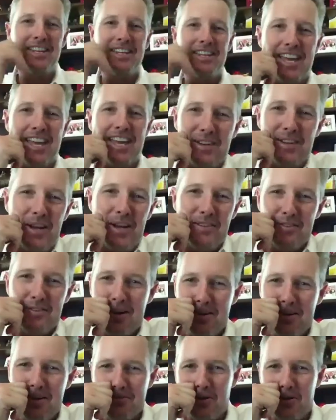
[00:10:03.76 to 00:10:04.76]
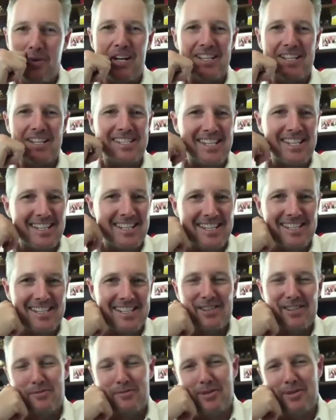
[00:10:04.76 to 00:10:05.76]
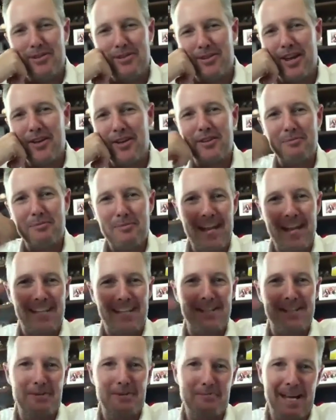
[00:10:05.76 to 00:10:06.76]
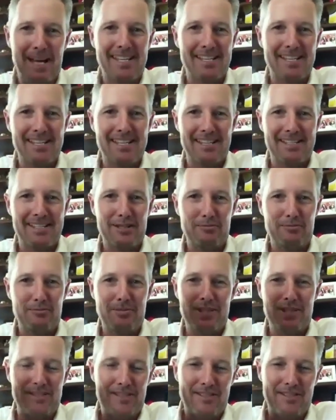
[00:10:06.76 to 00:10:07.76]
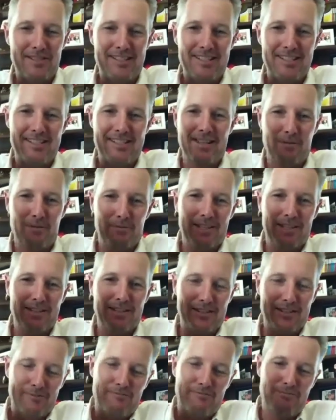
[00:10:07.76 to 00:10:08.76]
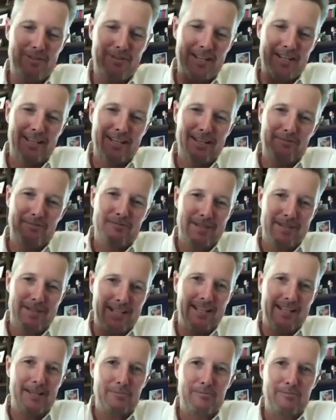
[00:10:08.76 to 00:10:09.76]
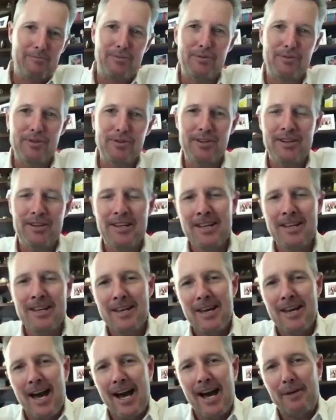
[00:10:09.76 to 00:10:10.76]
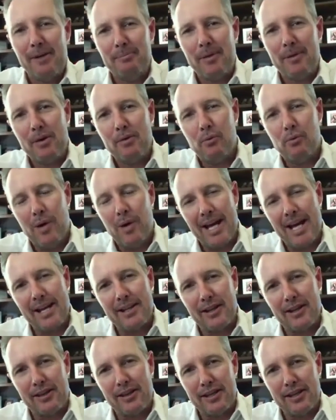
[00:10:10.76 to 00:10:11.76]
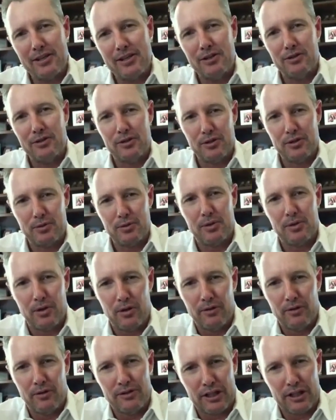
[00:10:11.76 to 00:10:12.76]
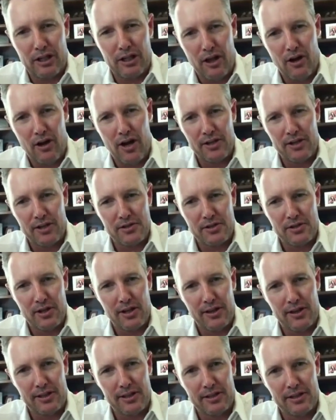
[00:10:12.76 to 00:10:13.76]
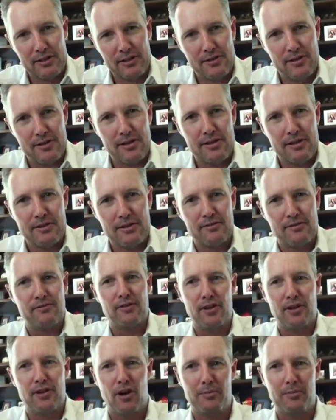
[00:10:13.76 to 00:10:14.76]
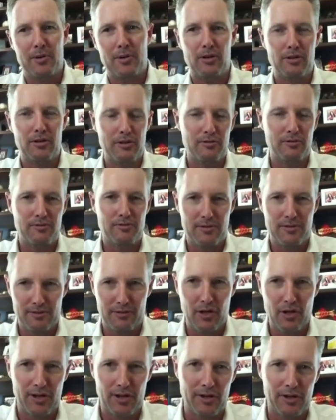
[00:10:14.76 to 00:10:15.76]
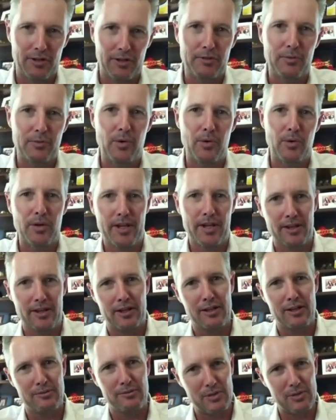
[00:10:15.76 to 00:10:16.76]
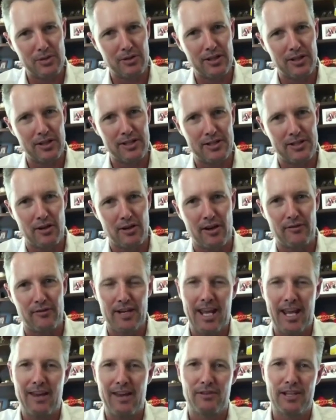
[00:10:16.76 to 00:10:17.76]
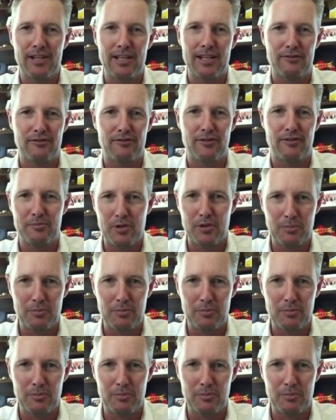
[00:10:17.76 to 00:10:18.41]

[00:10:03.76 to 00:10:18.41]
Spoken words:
Gavin, I've always said this as well. Going back to the basics in business is something that's really, really important. One other thing you do with all of your clients that I think is phenomenal, you've got it on your wall there, the community side of it. Everything from your